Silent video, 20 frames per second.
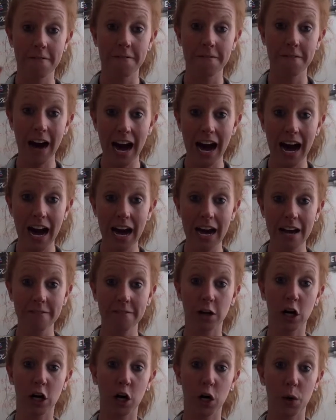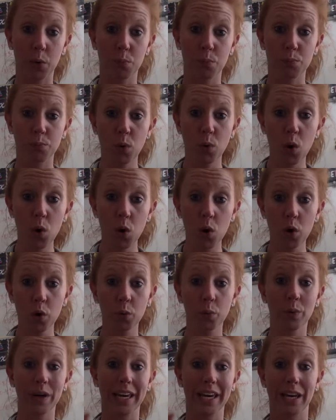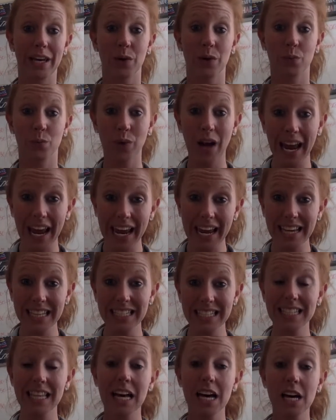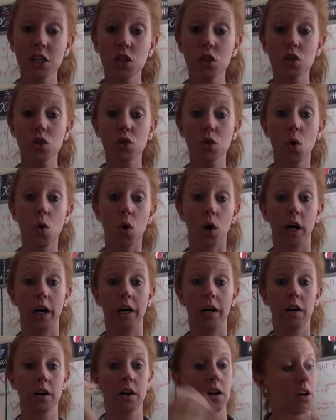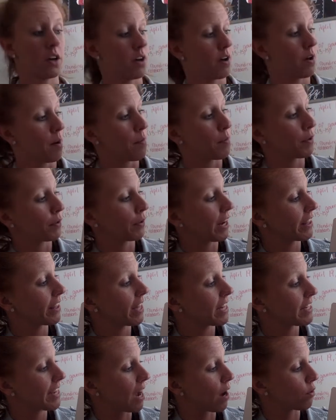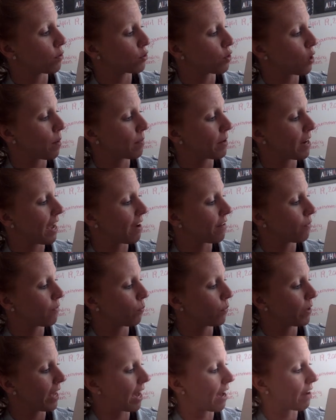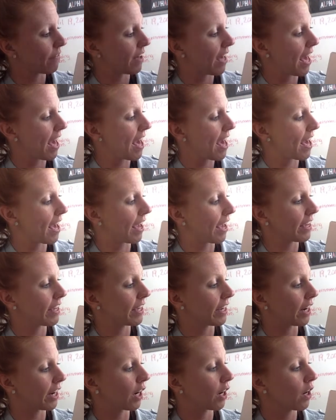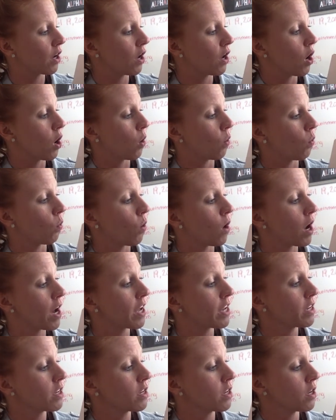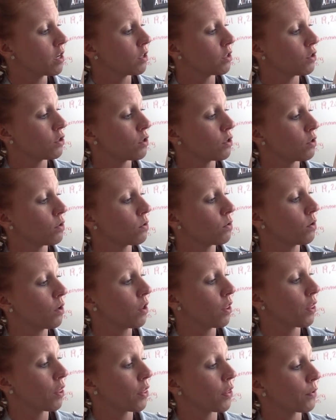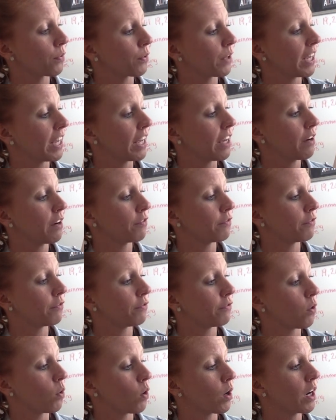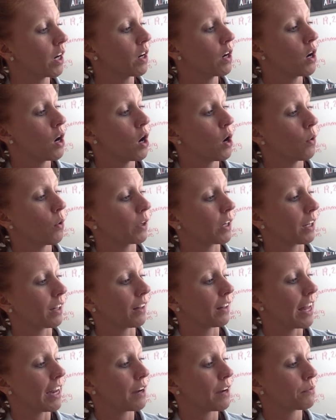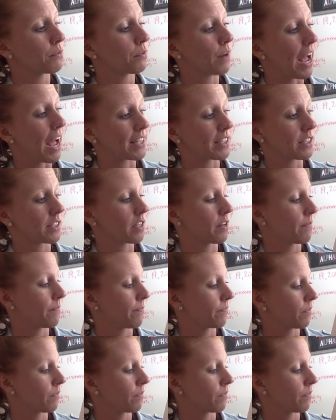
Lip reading: 5 or more, we raise the score. I'm going to write that down. So we have A here. 1, 2, 3, 4. We're going to let it rest.